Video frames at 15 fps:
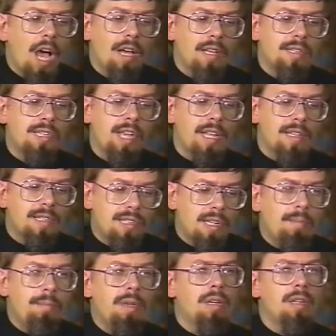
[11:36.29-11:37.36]
St.
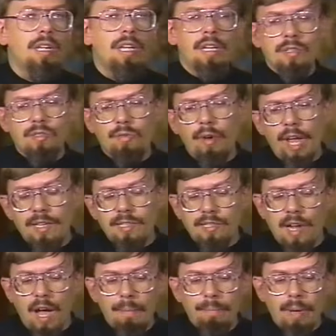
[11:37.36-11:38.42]
Simeon is
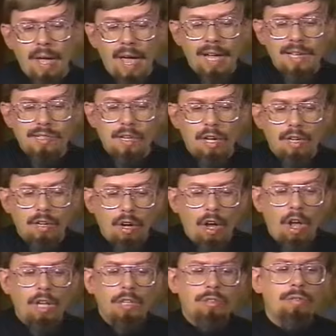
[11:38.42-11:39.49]
raised up as a
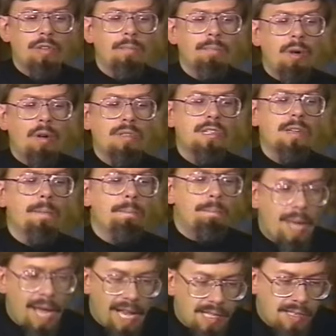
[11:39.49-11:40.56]
call to the most
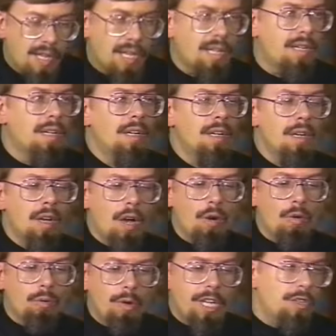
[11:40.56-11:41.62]
basic
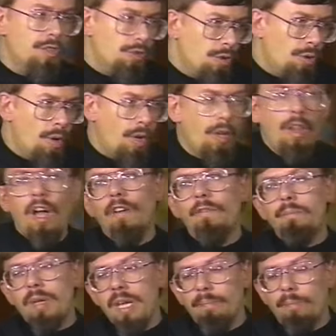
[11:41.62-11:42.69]
renewal
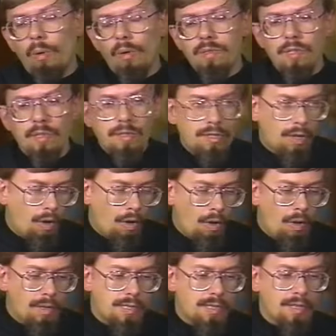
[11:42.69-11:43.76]
of people's
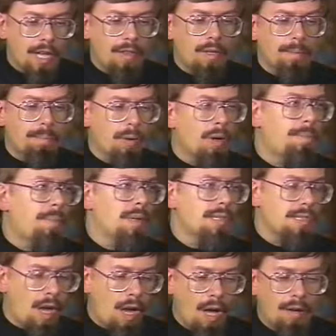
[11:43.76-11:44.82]
souls, that the
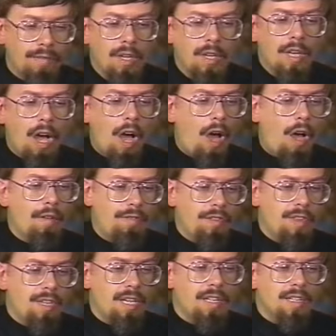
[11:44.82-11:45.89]
purpose of
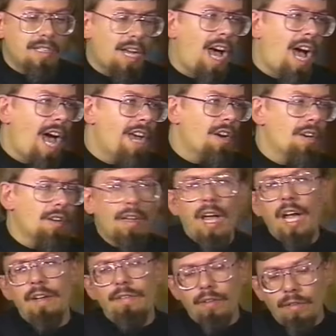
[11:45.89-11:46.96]
the entire
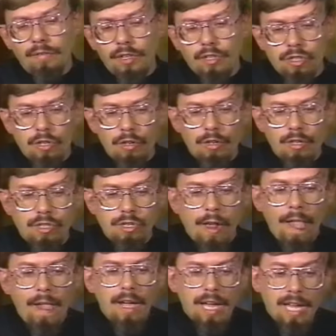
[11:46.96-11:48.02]
life of the church
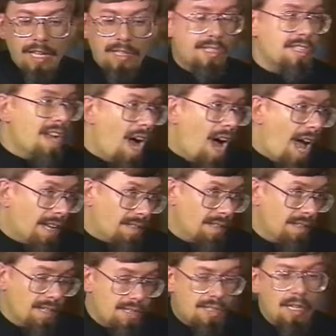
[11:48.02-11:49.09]
is not
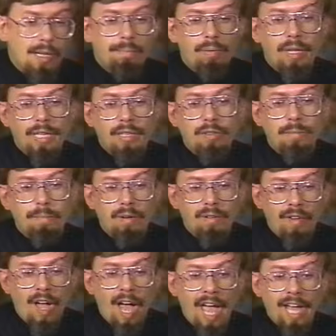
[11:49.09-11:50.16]
simply to
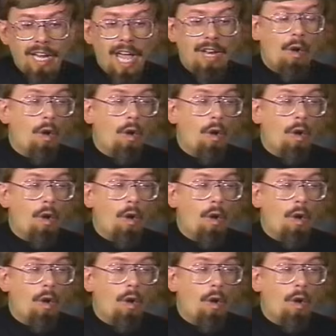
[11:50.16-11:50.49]
provide an